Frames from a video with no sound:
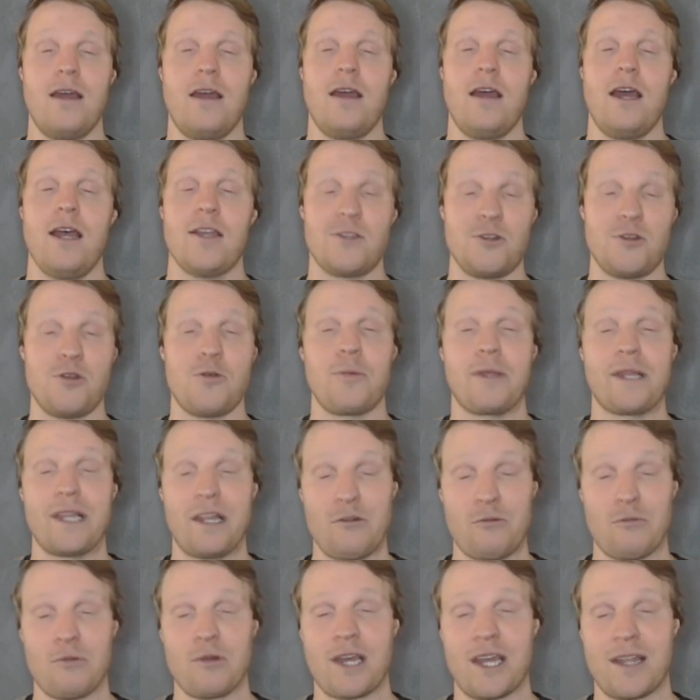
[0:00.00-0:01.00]
assuming
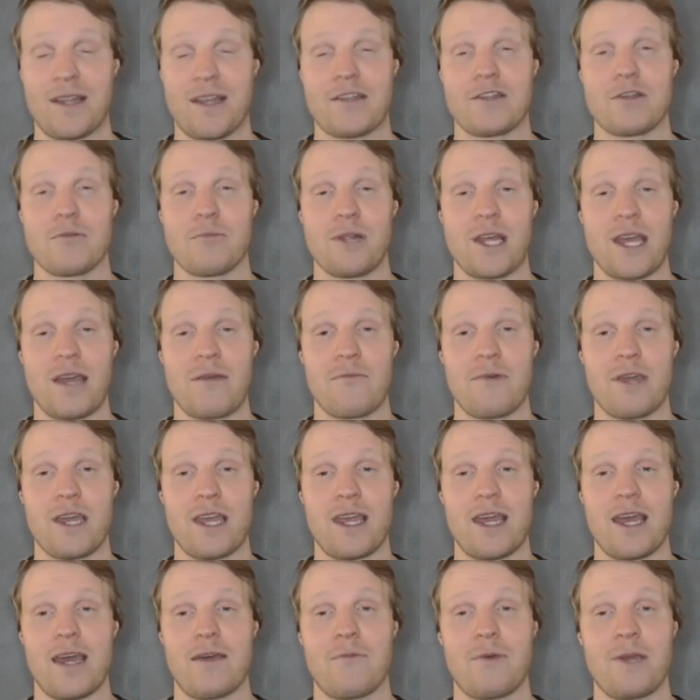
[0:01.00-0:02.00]
Liverpool get that double game week
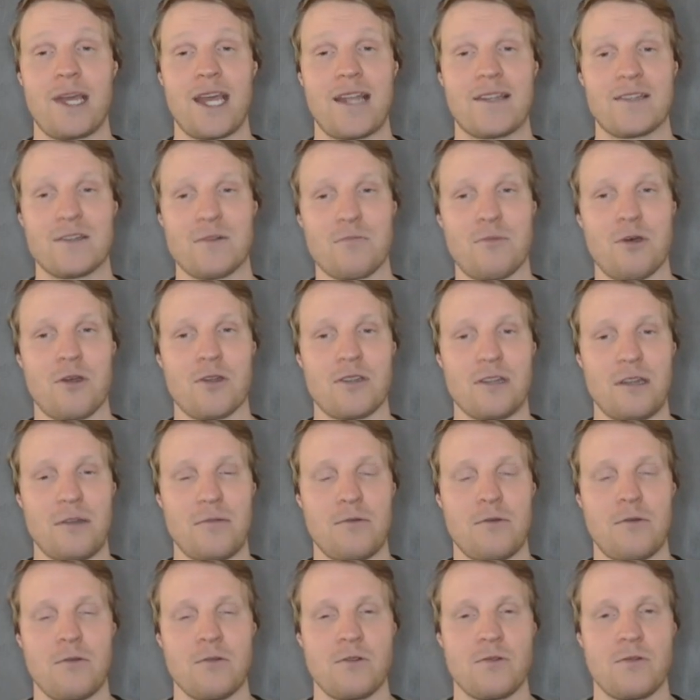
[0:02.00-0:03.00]
and we get some positive
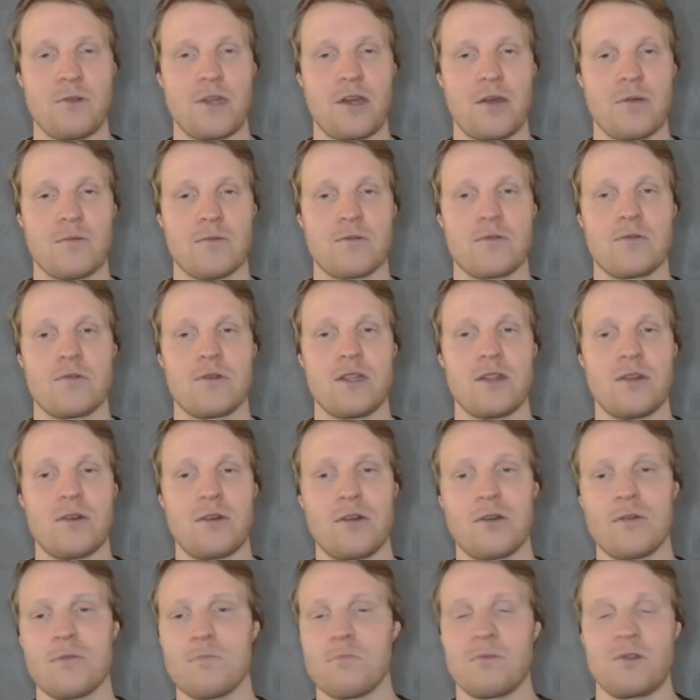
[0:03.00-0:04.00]
news when it comes to
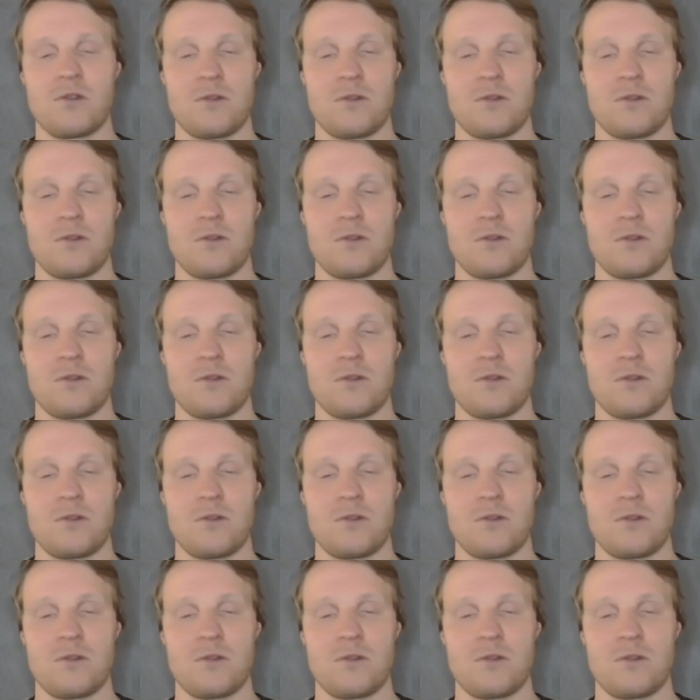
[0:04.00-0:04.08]
either